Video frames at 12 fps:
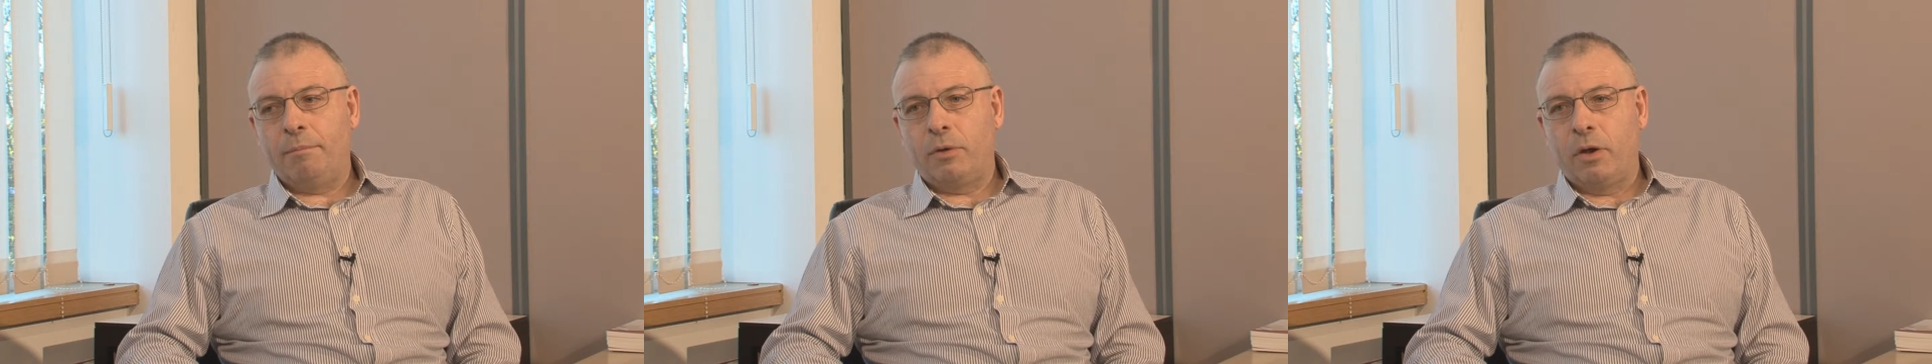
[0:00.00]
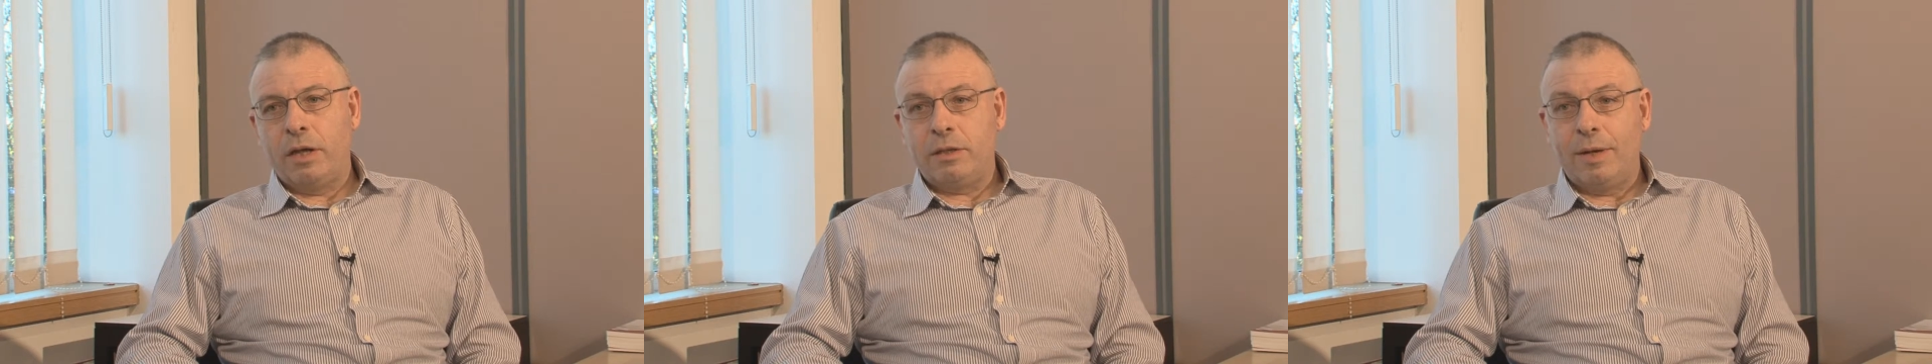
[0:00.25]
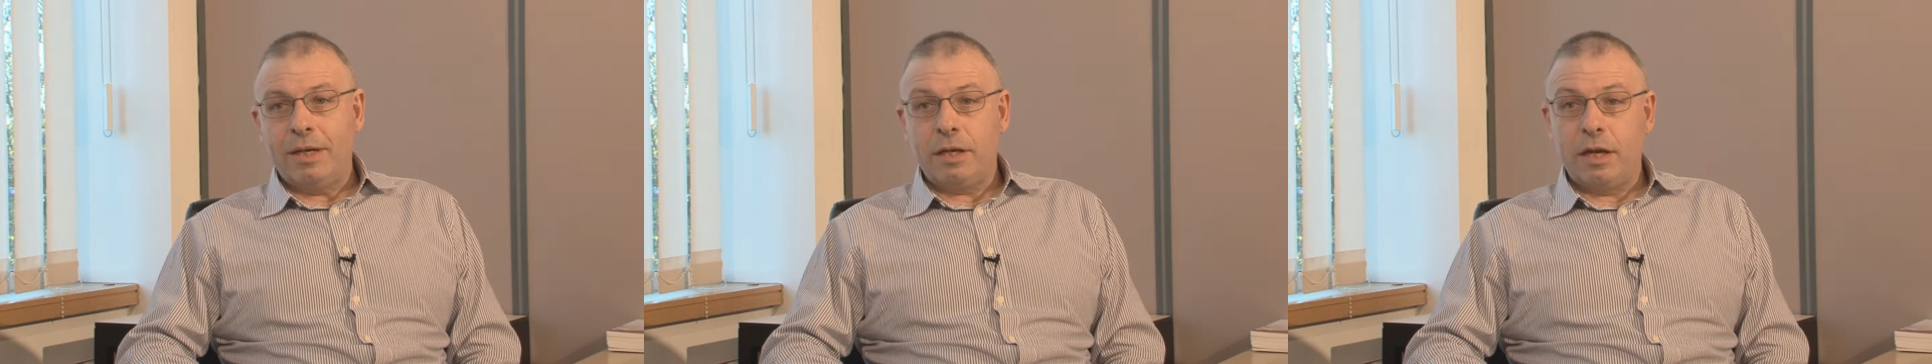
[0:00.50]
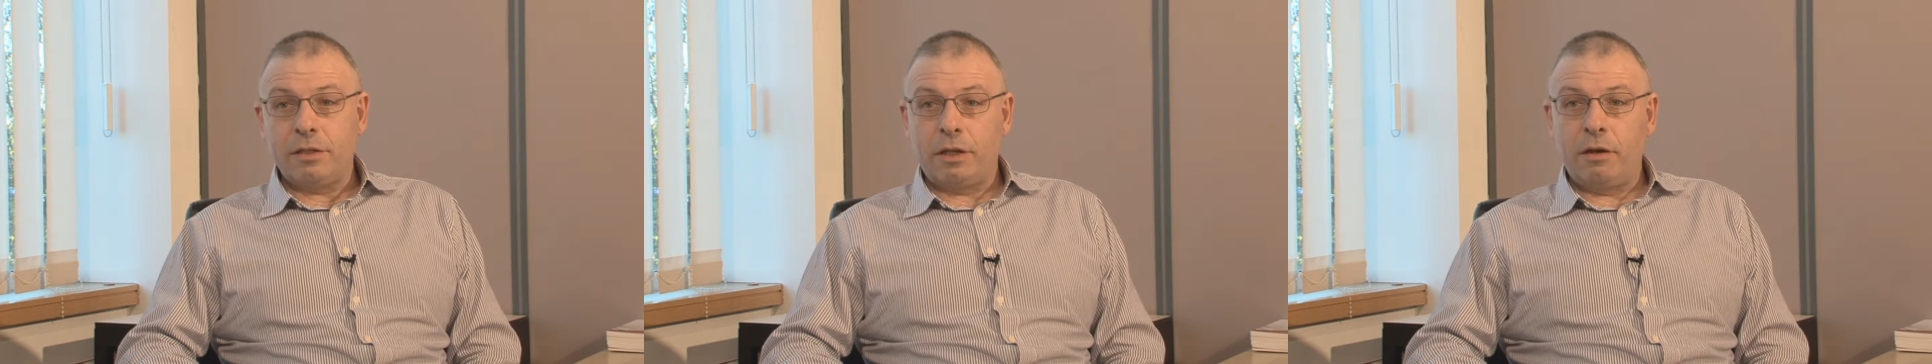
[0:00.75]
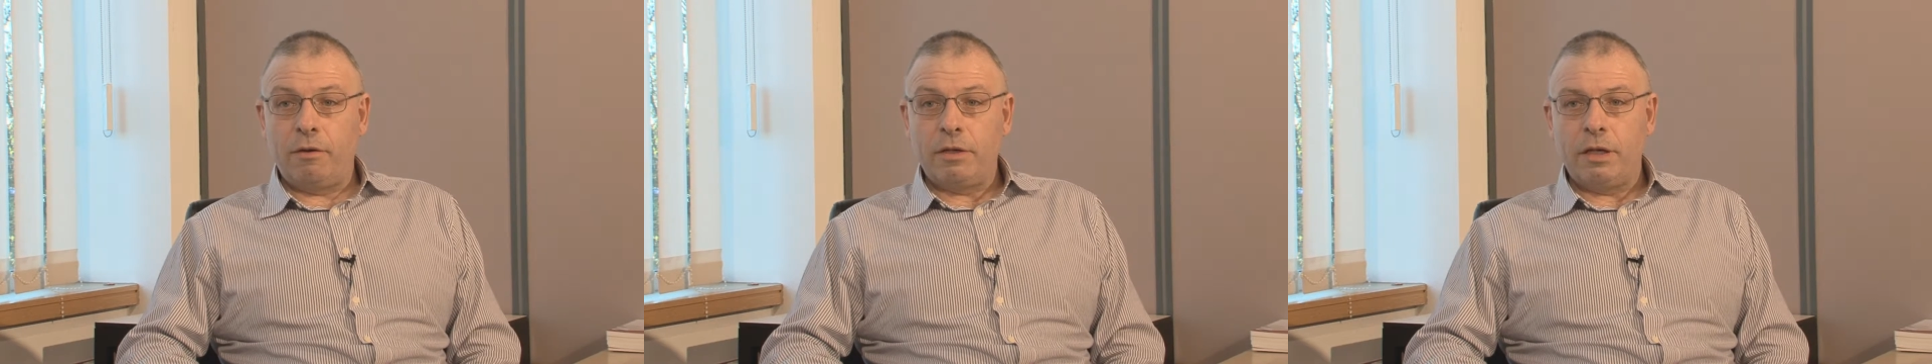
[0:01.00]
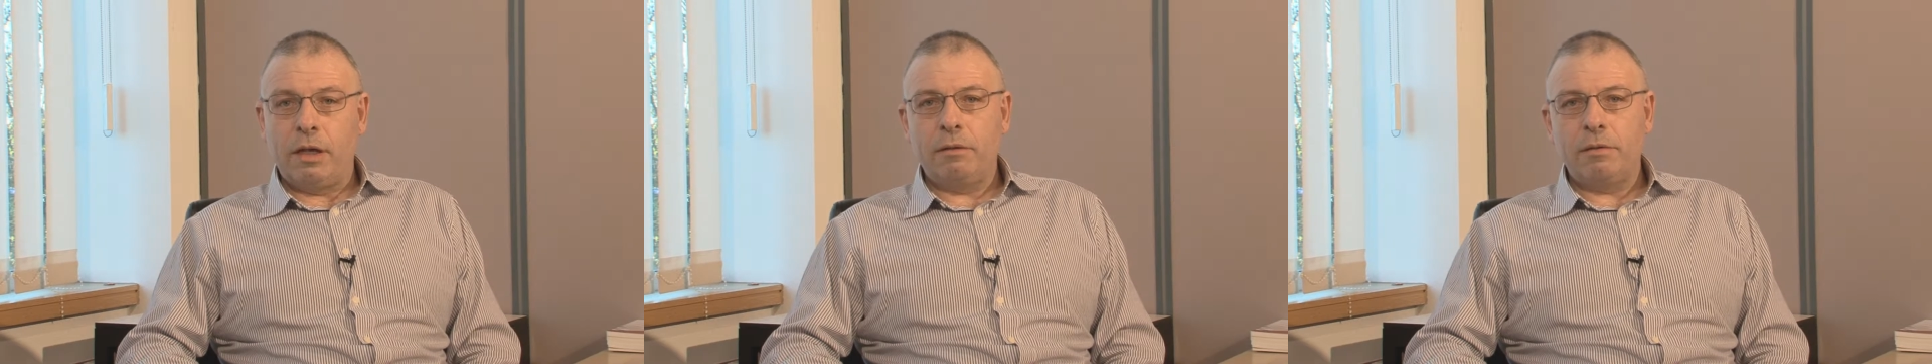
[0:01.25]
got into internet
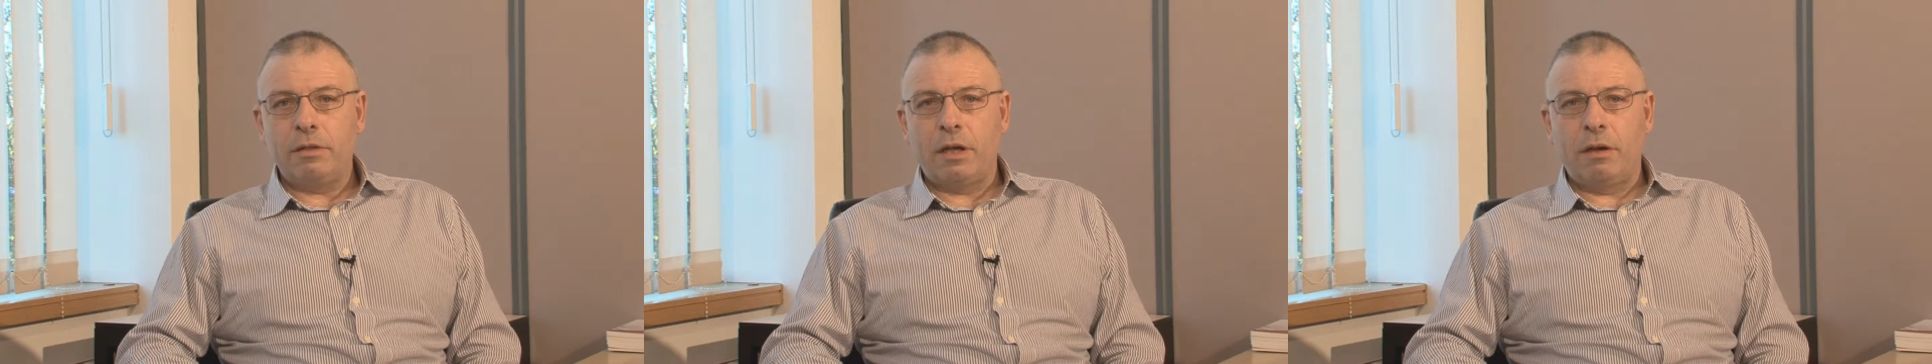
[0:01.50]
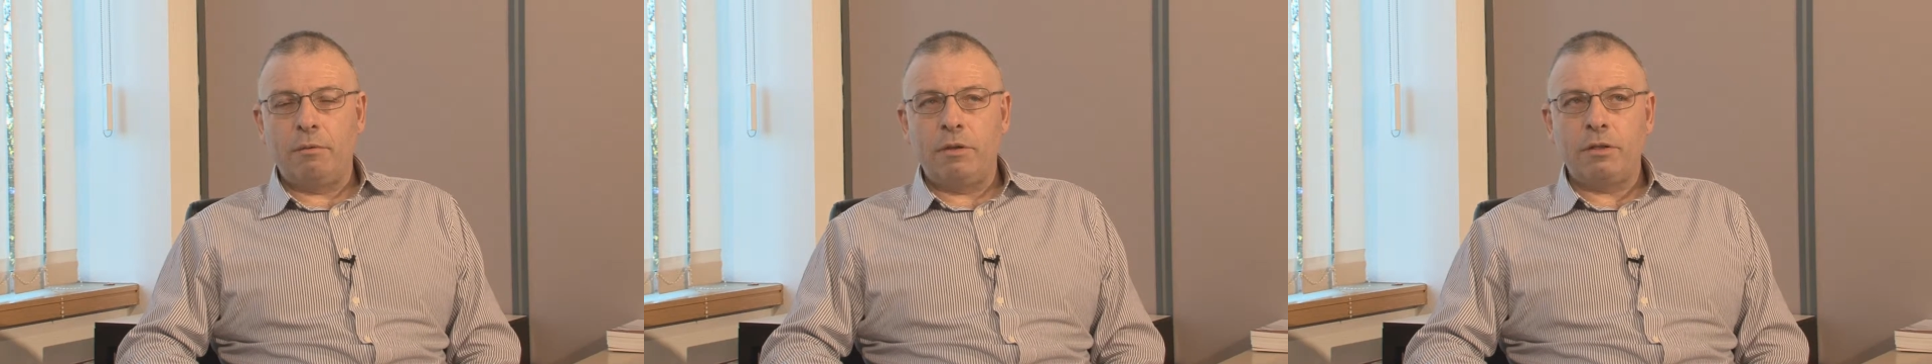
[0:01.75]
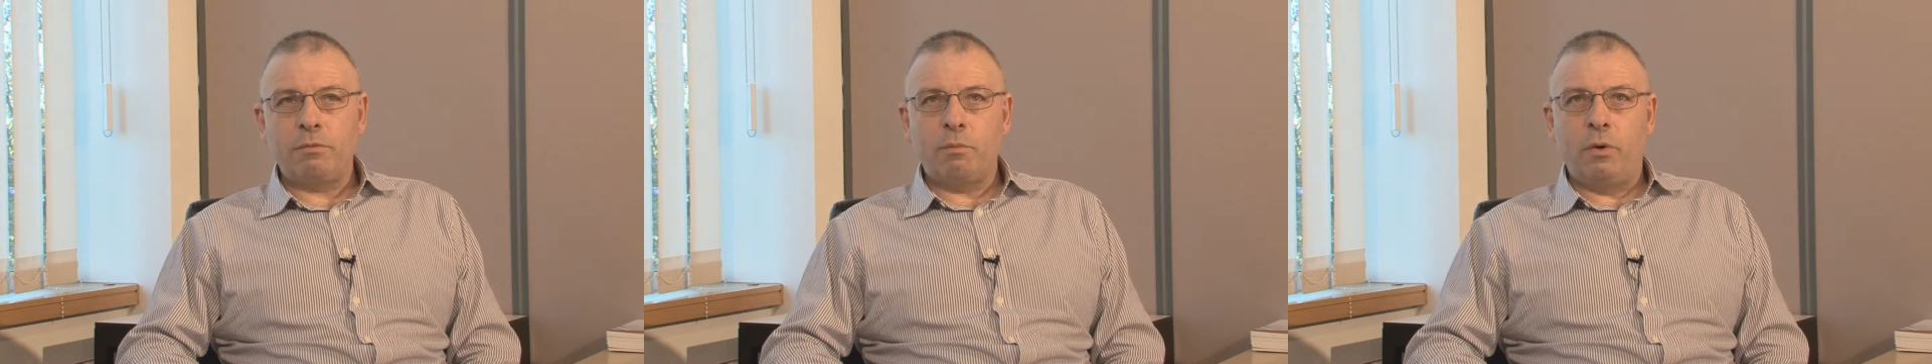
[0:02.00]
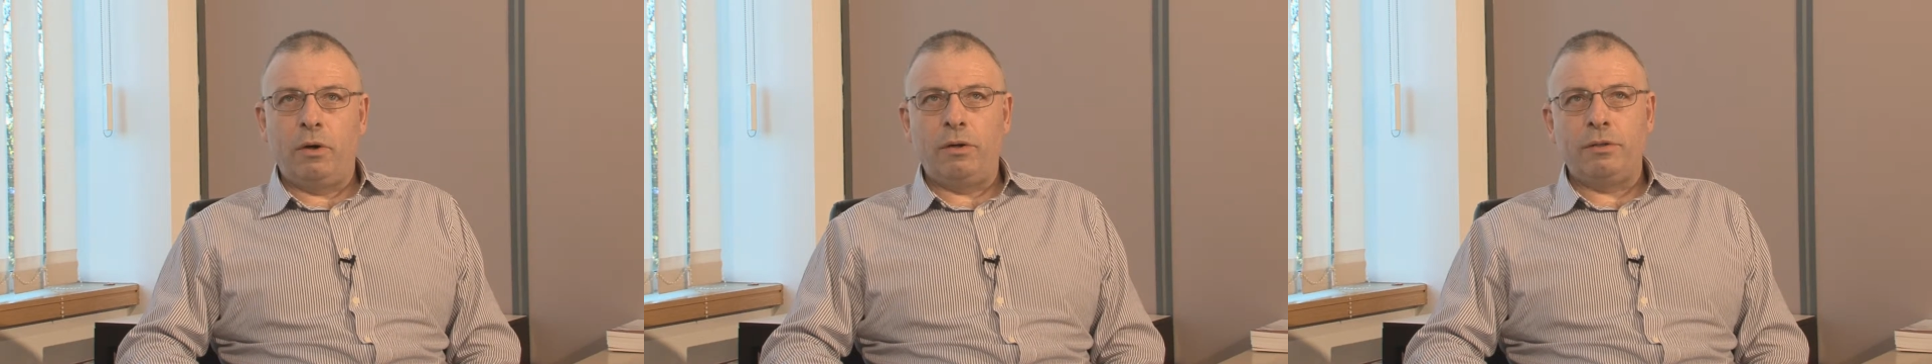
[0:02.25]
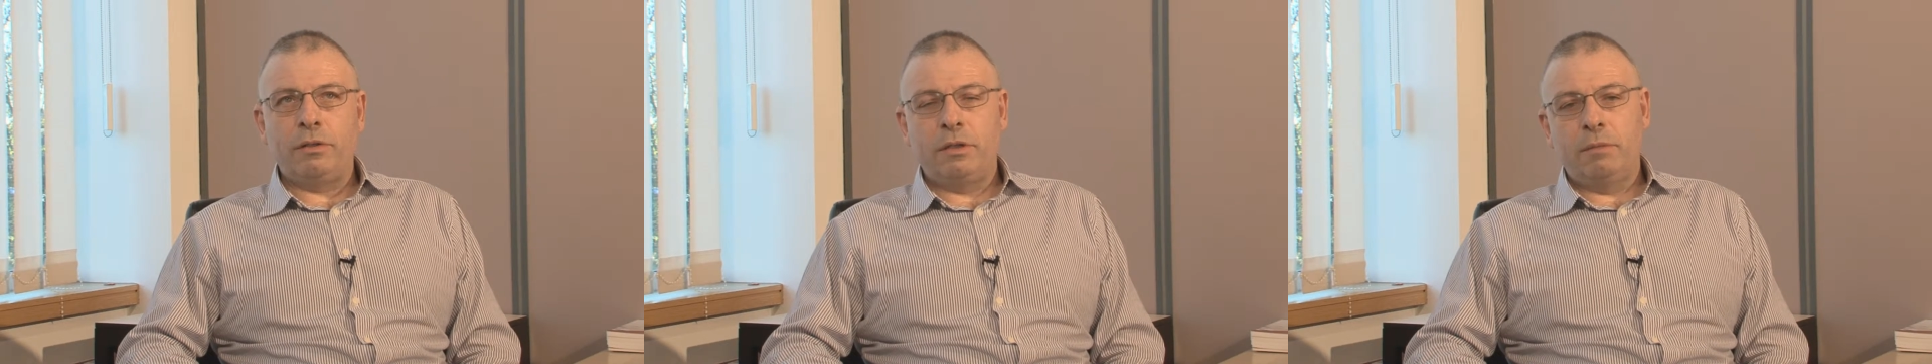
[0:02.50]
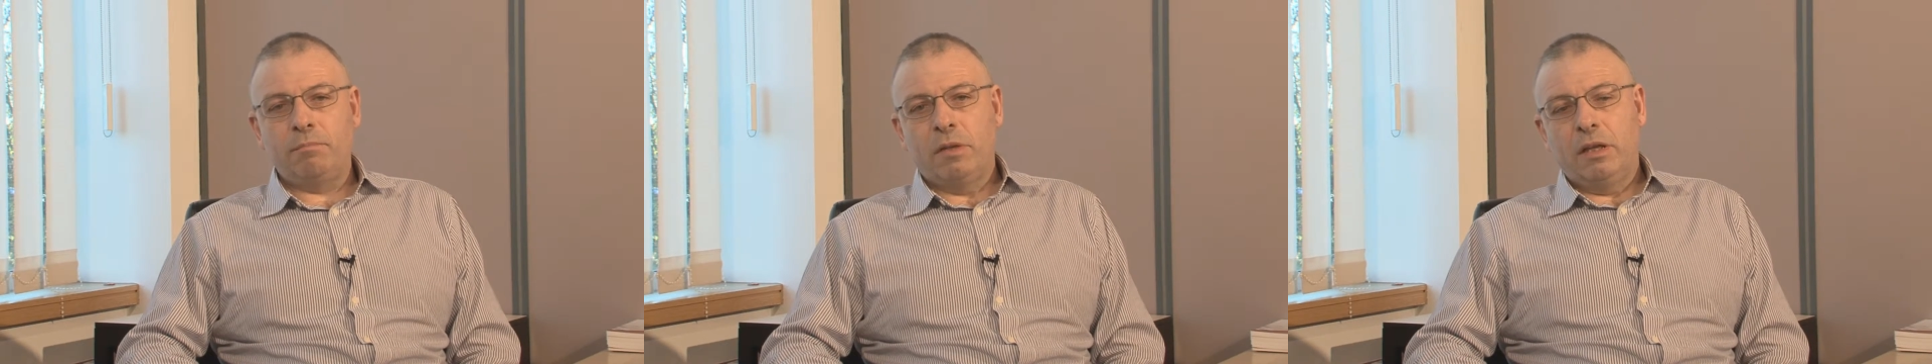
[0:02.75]
security. So this was